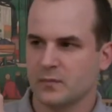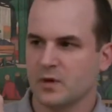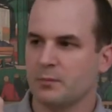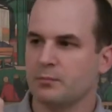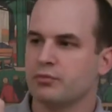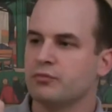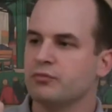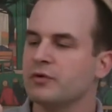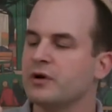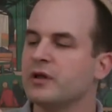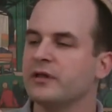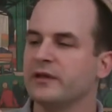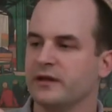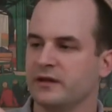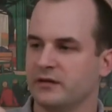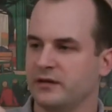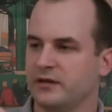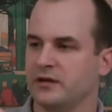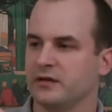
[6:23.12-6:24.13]

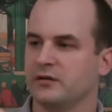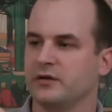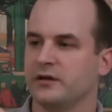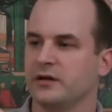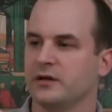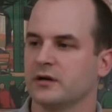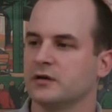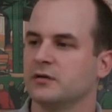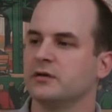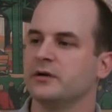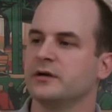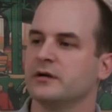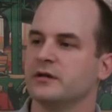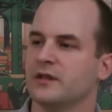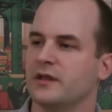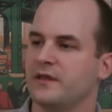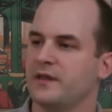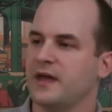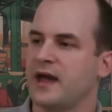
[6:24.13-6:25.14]
Brilliantly clear, clearer
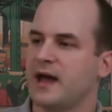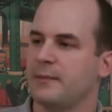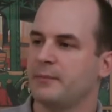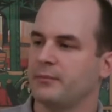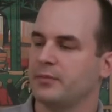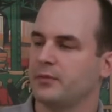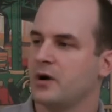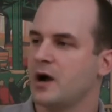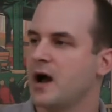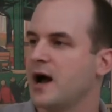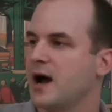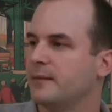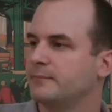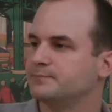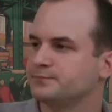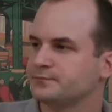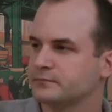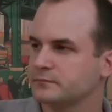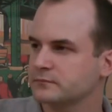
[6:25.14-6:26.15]
than the Apra hop,